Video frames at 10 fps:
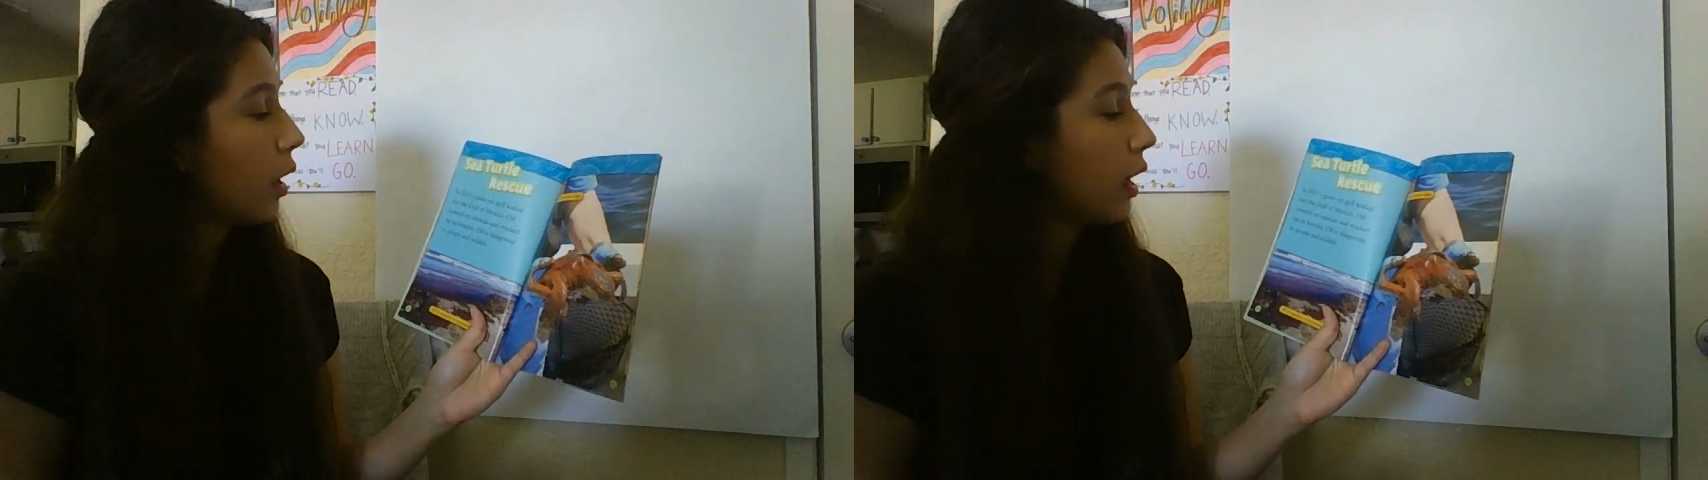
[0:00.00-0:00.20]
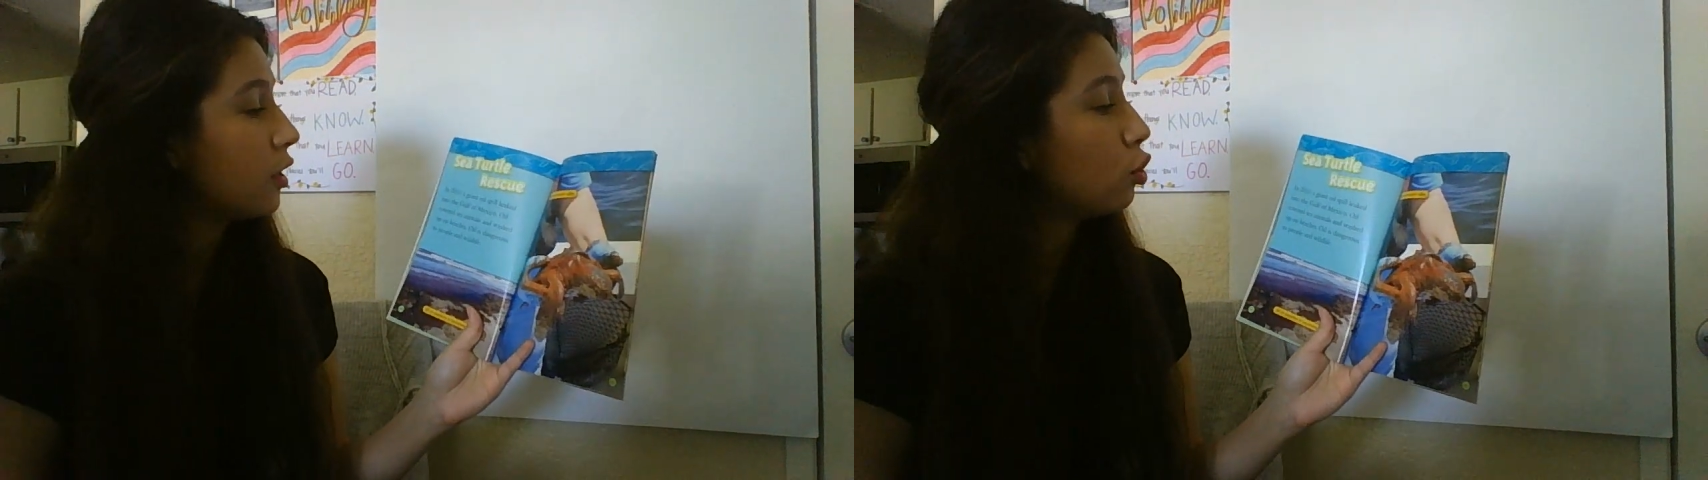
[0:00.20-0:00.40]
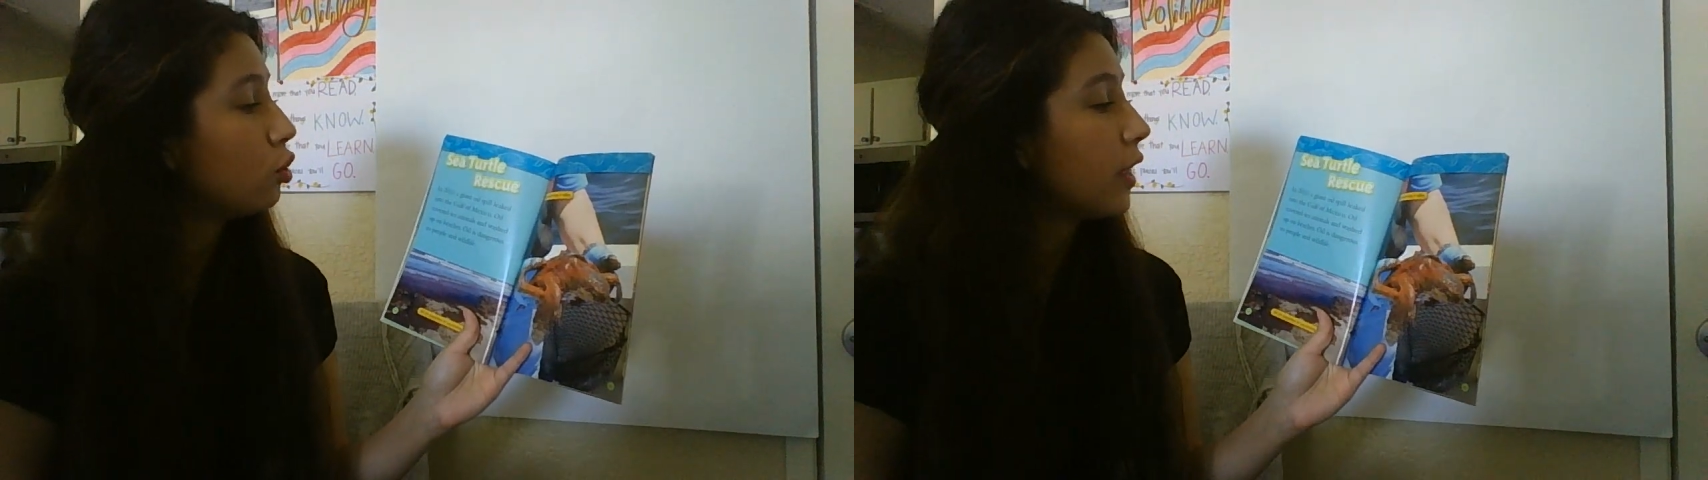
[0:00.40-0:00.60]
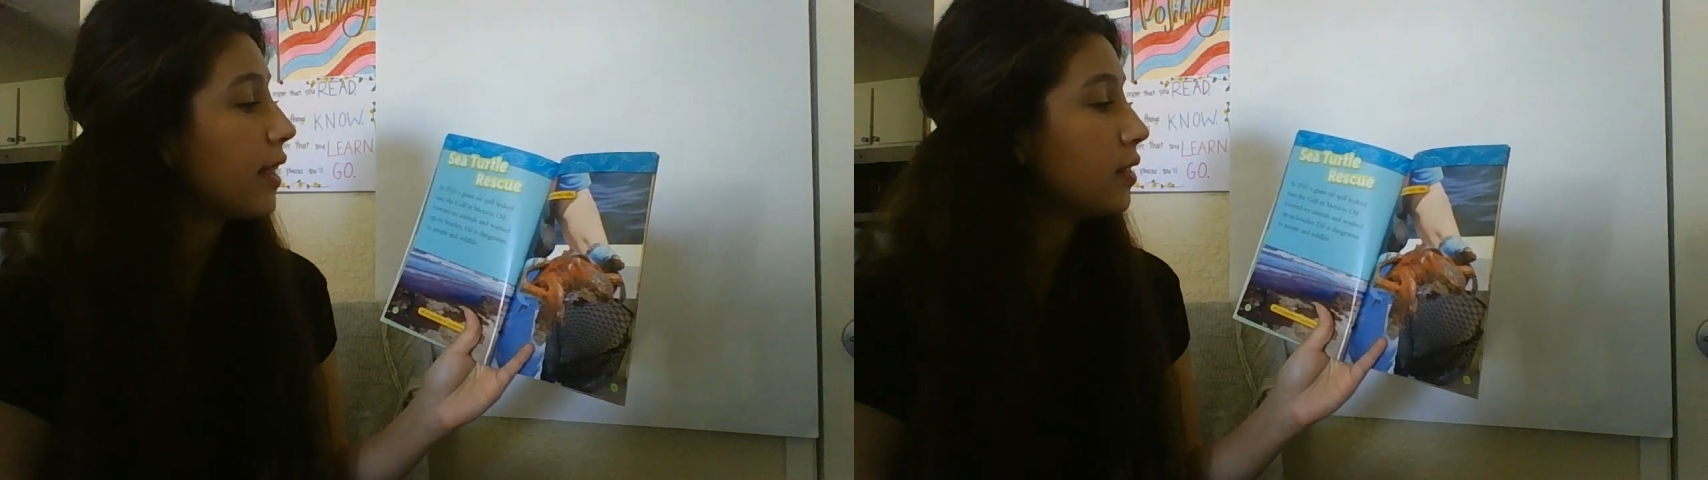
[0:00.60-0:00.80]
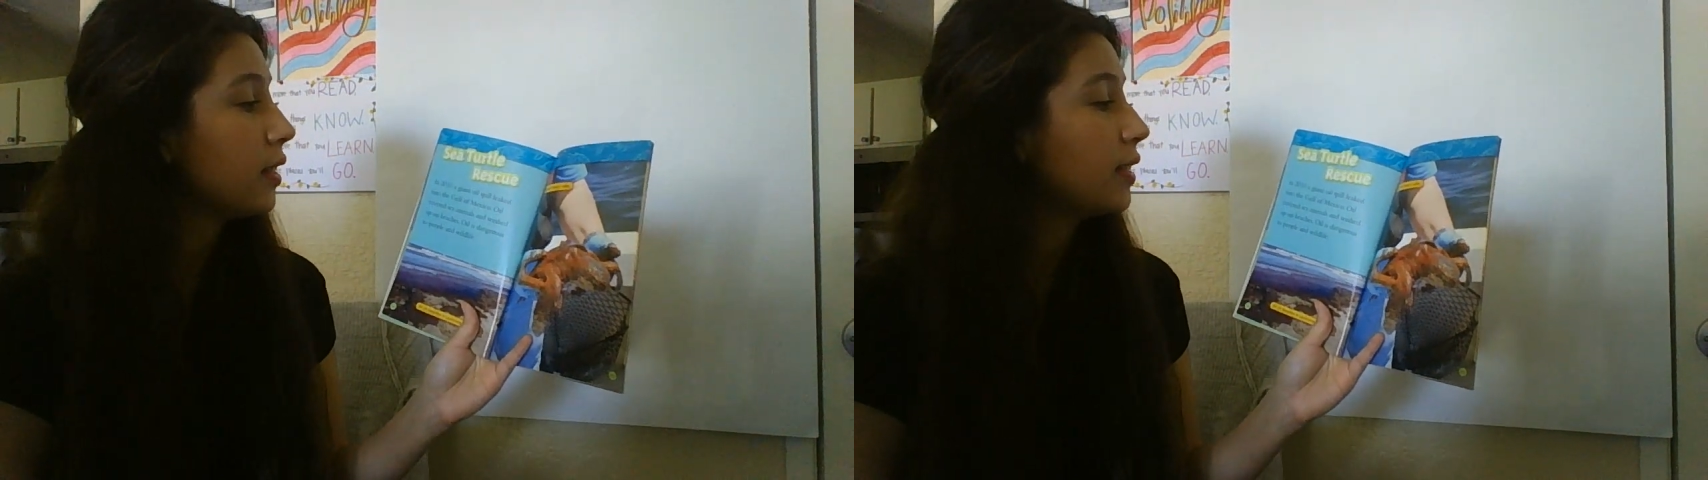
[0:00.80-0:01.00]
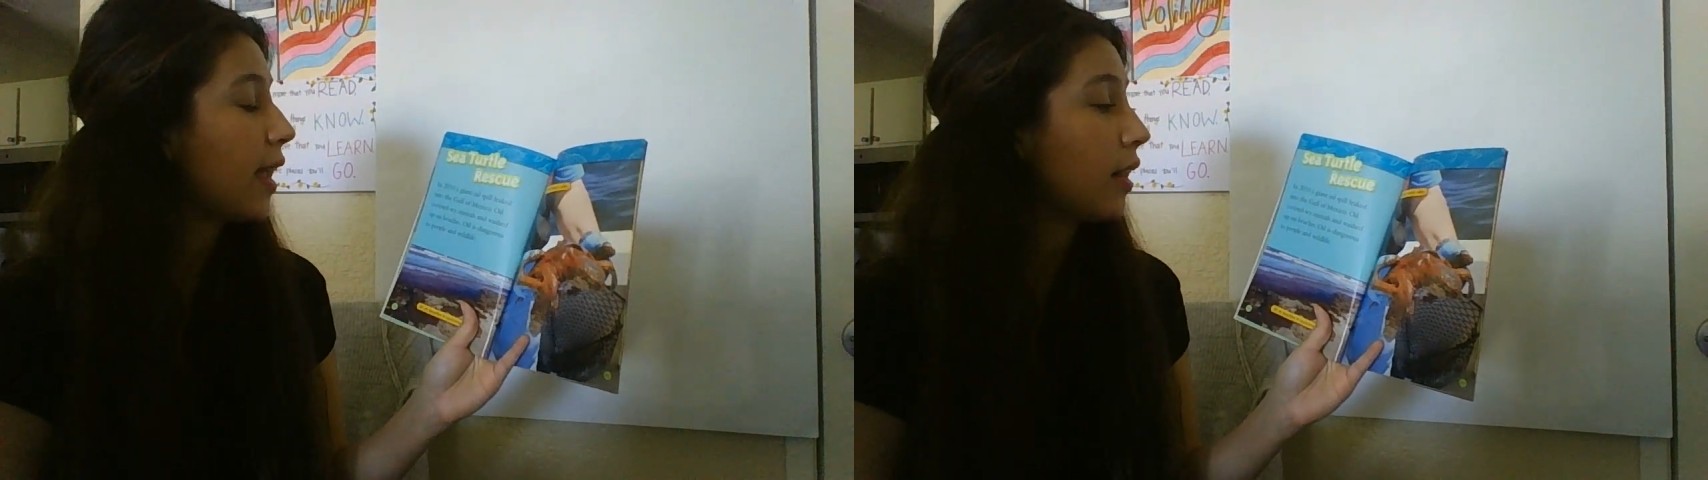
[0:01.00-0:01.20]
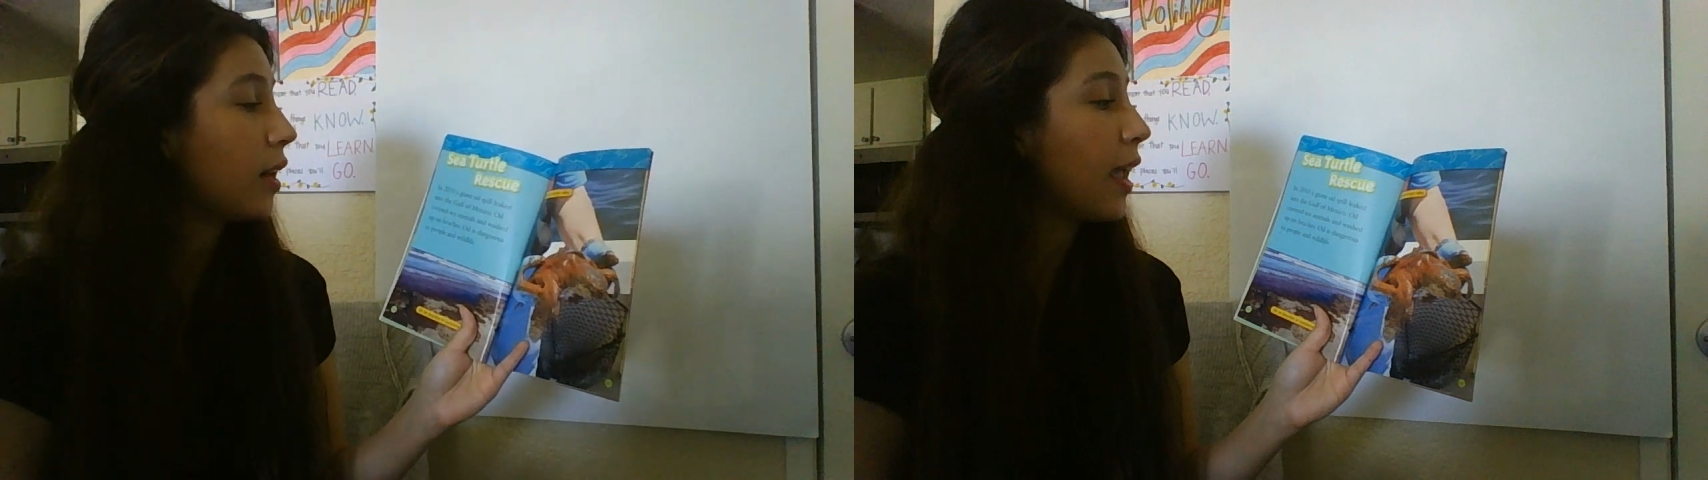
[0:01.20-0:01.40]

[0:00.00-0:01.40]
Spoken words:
In 2010,